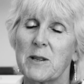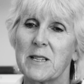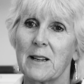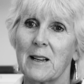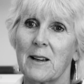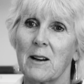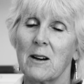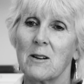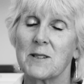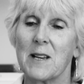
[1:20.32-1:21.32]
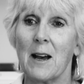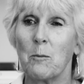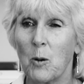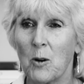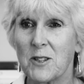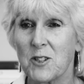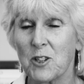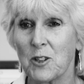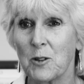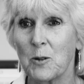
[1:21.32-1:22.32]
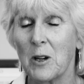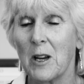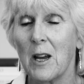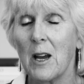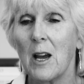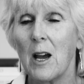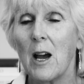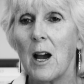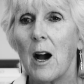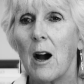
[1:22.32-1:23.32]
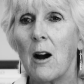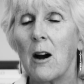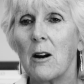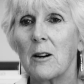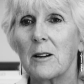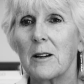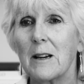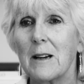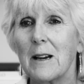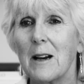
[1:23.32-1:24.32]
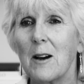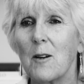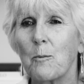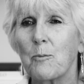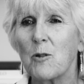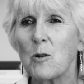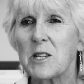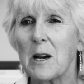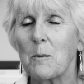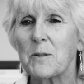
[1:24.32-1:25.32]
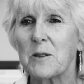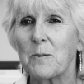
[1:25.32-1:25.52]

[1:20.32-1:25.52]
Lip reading: particularly girls and boys too, are brought up to